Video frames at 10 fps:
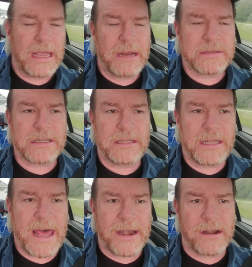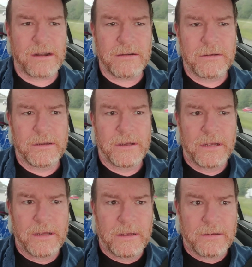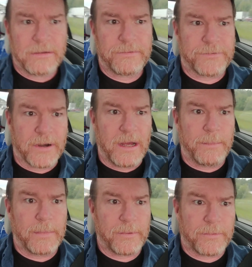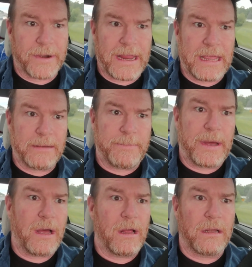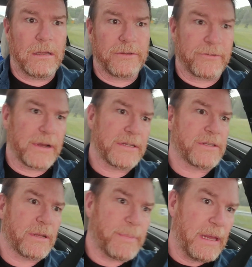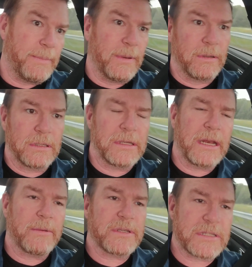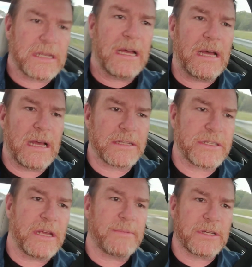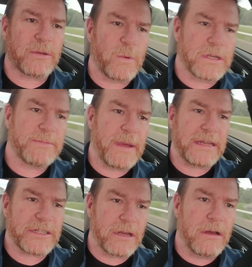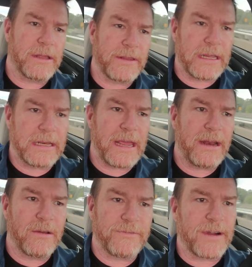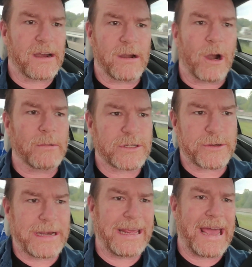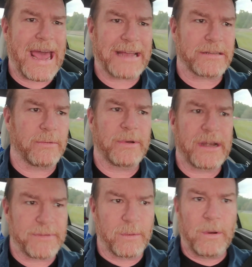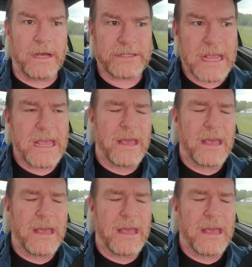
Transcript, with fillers: and it was a letter from Rand Paul addressed to the people, and it was uh, subject was based on the NATO Firearms Treaty Act or whatever it was